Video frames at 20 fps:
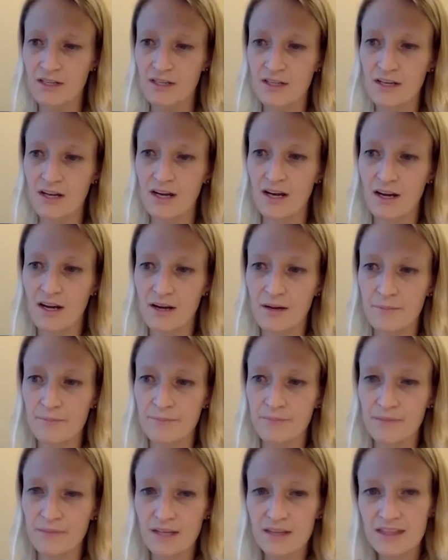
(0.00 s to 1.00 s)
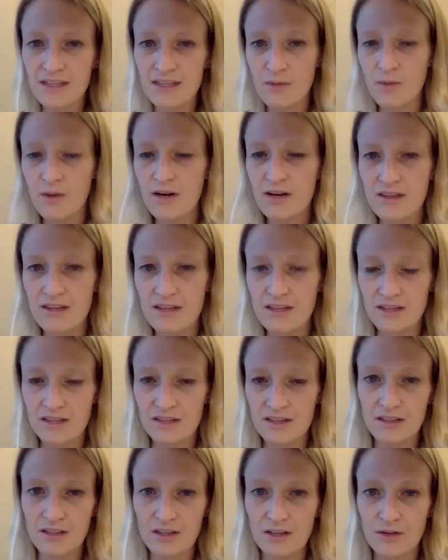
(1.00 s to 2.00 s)
I think one of the,
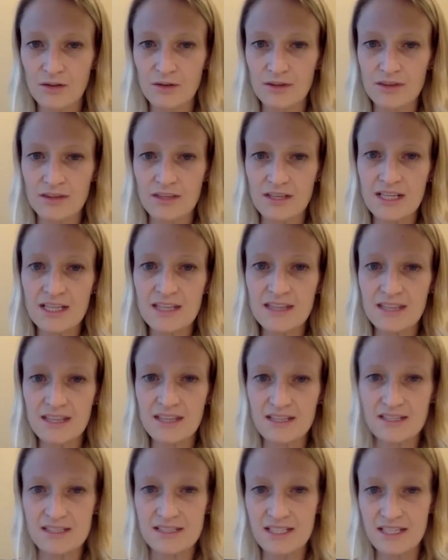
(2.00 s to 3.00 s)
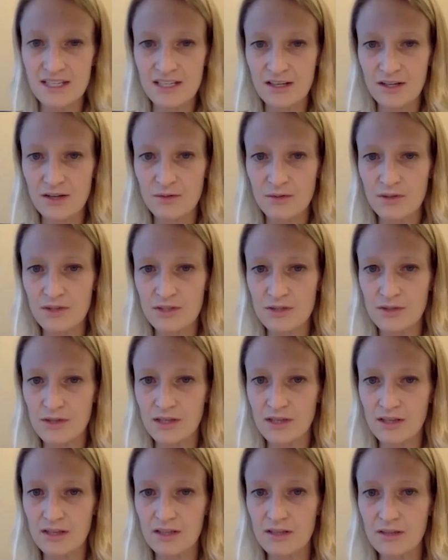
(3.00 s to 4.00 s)
you know, the neat thing is here we're
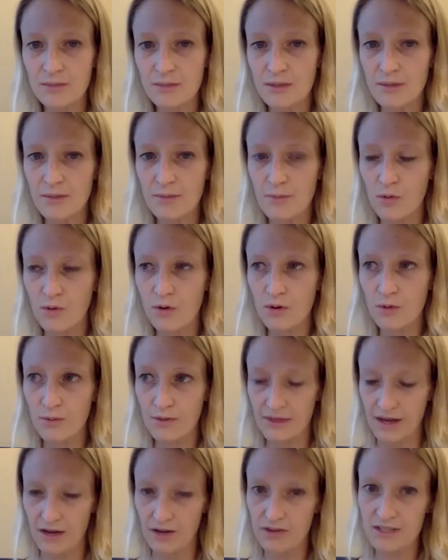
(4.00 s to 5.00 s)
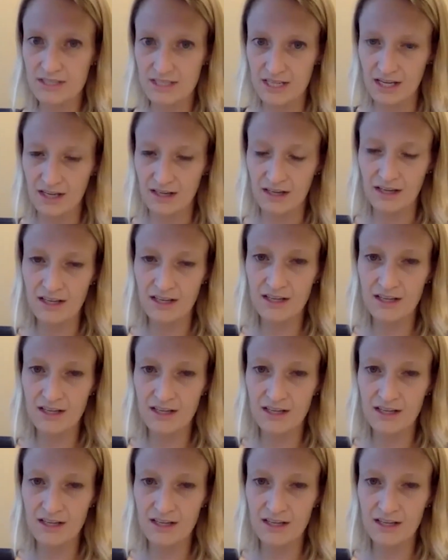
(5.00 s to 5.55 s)
doing a little bit more without the tendon